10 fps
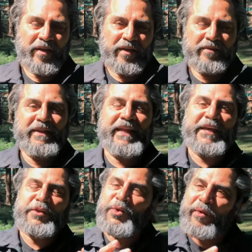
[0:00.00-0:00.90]
The day
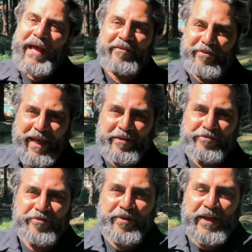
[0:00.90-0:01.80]
you don't have
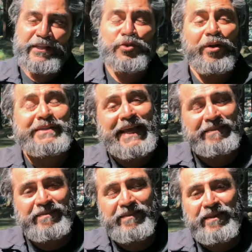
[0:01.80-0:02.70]
life, it's called
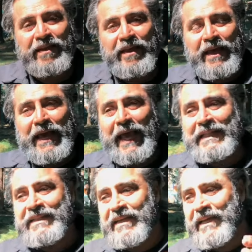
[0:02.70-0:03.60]
death. And
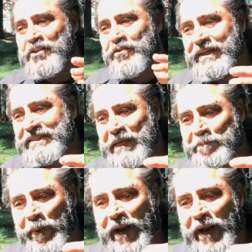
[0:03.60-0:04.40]
the interesting part